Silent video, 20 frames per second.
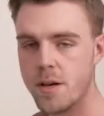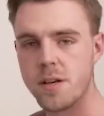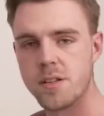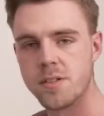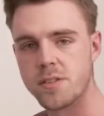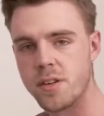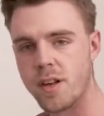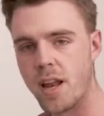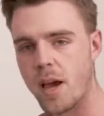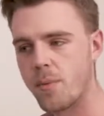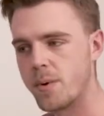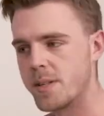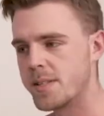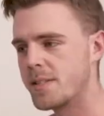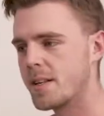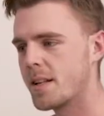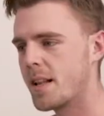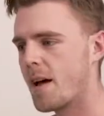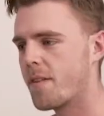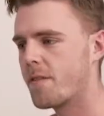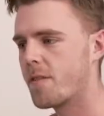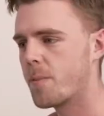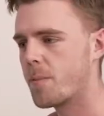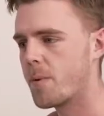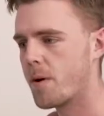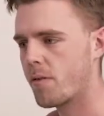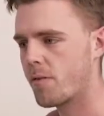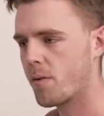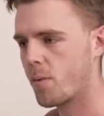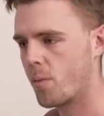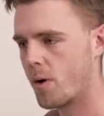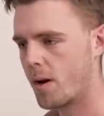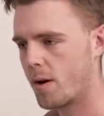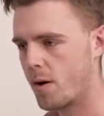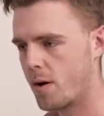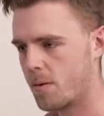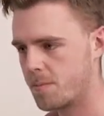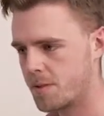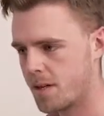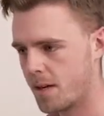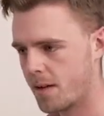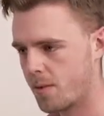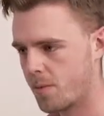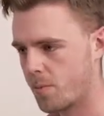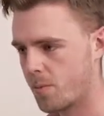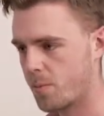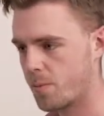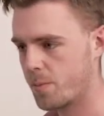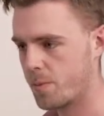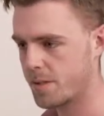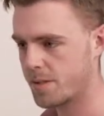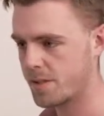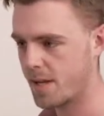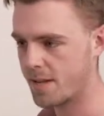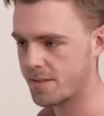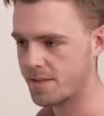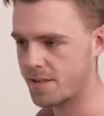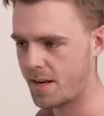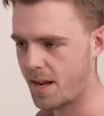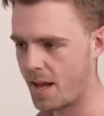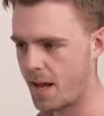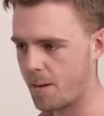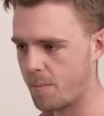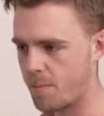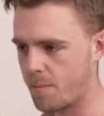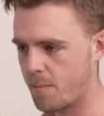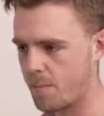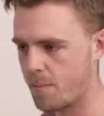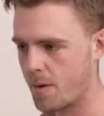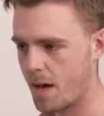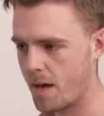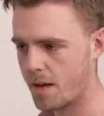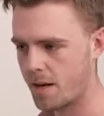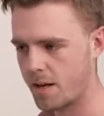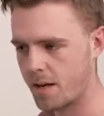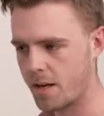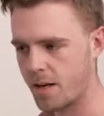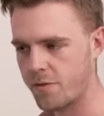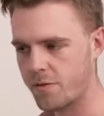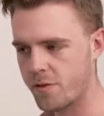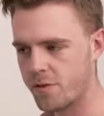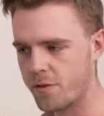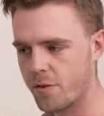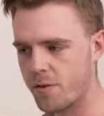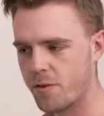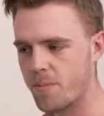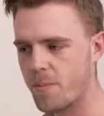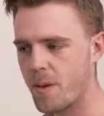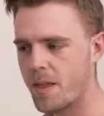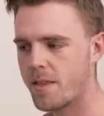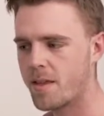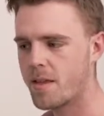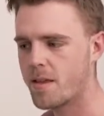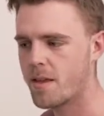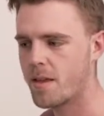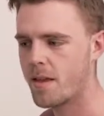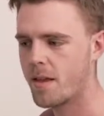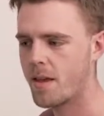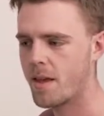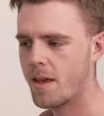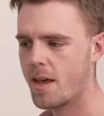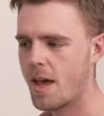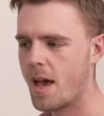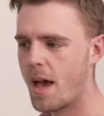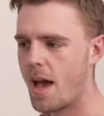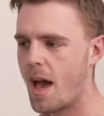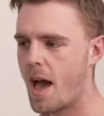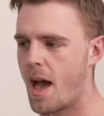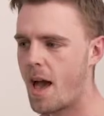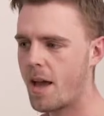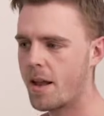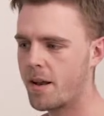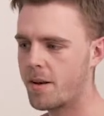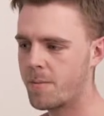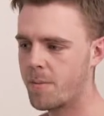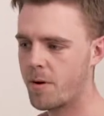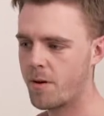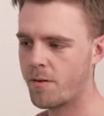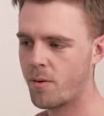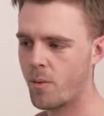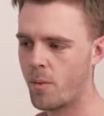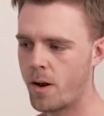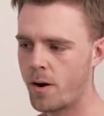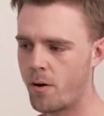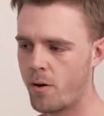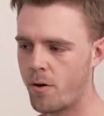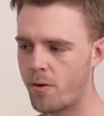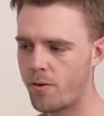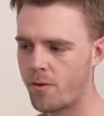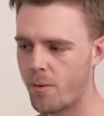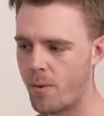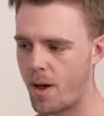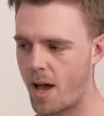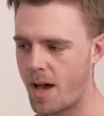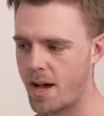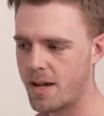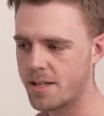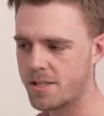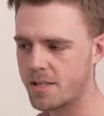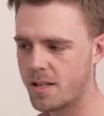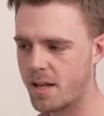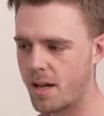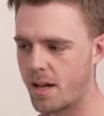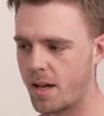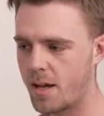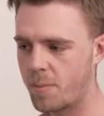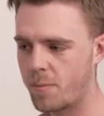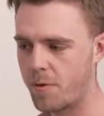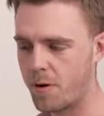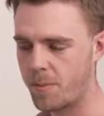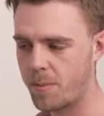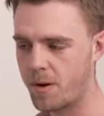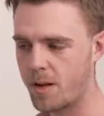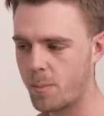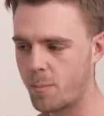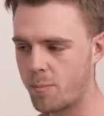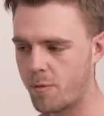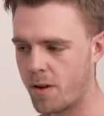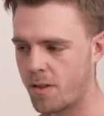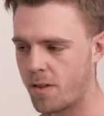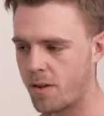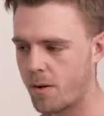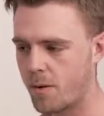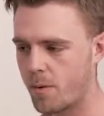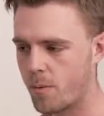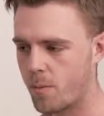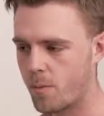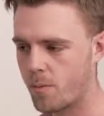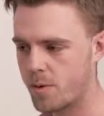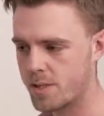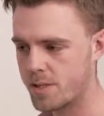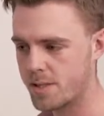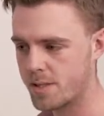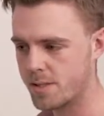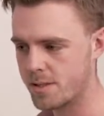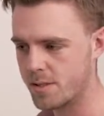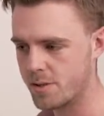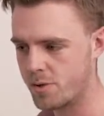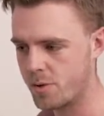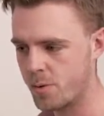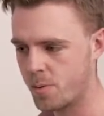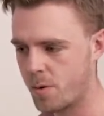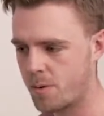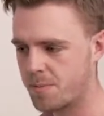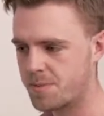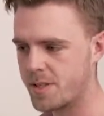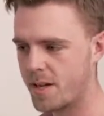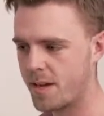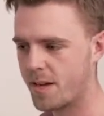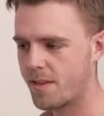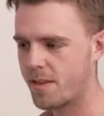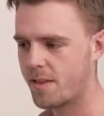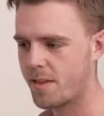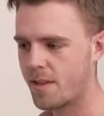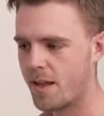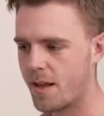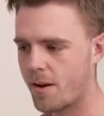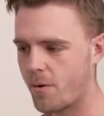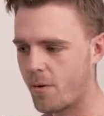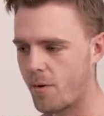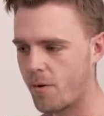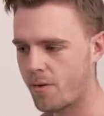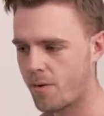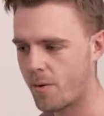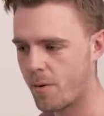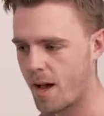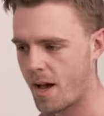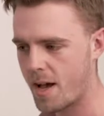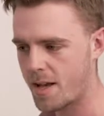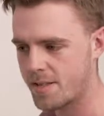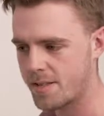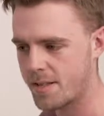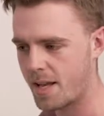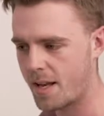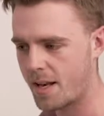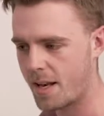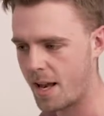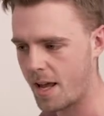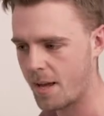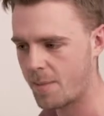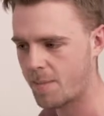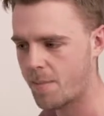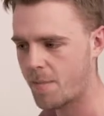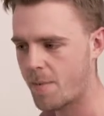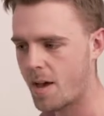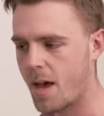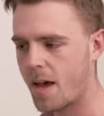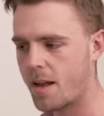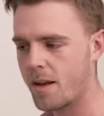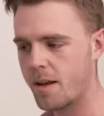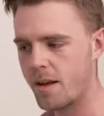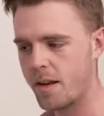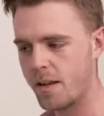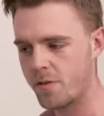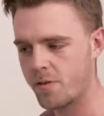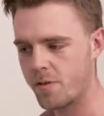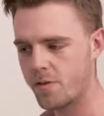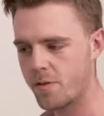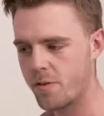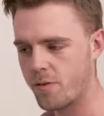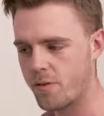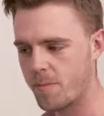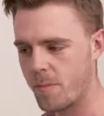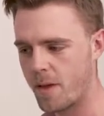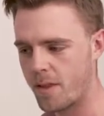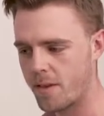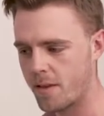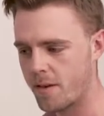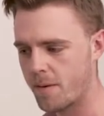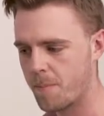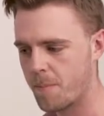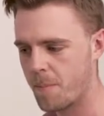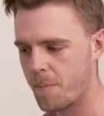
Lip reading: So now we still have the person1 object, which has a name and an introduce method. And person1 also has a property brother, which is a new object that also has a name and an introduce method.